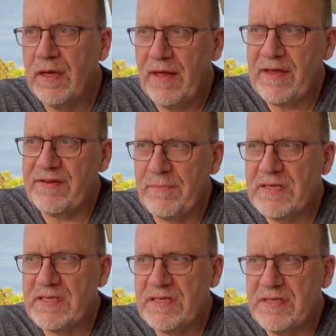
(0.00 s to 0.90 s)
I think is a
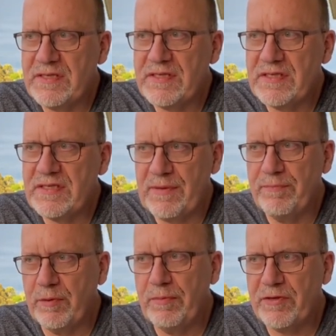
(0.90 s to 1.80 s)
bit
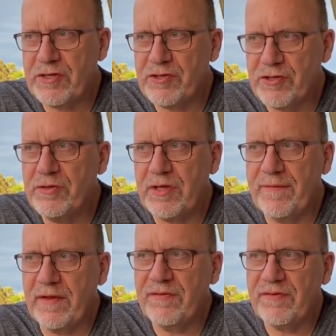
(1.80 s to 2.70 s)
simple, but there's a truth
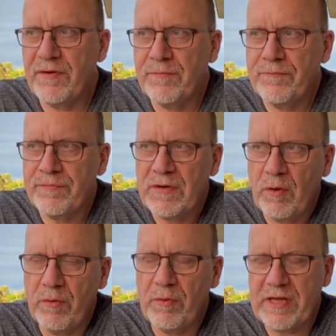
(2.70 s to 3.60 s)
in this,
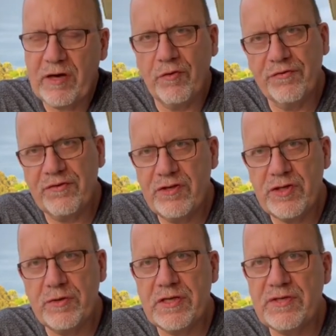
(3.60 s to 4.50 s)
or what he calls the
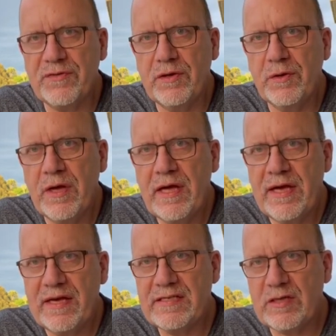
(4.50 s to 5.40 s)
Jewish view
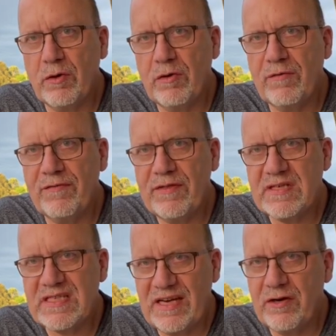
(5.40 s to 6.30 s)
is of the
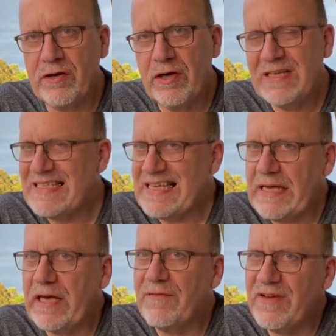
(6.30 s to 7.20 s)
sinner
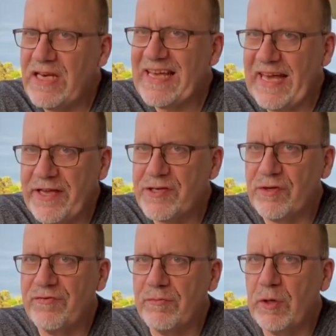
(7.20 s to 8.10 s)
seeking
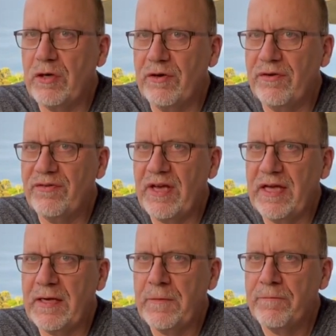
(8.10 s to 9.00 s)
vindication from God,
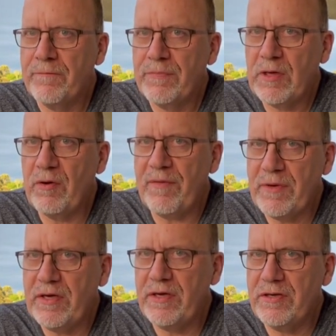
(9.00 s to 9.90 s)
saying, you know, I've
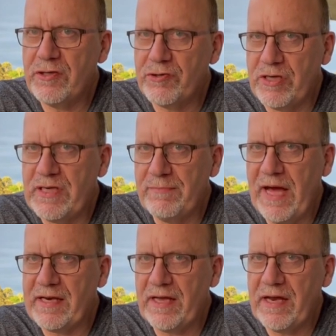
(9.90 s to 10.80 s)
been treated
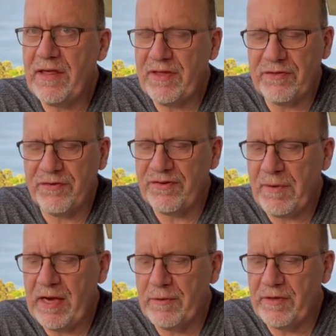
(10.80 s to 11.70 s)
badly, and I think there's some
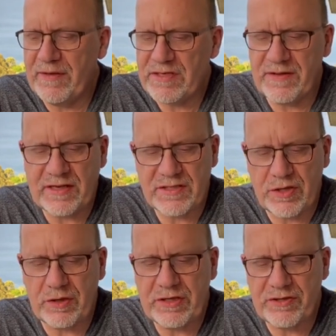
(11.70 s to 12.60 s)
element in this, and that's
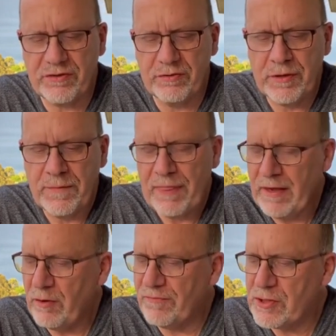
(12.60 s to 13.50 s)
certainly true
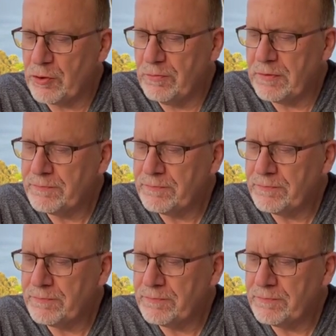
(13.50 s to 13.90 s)
of Job.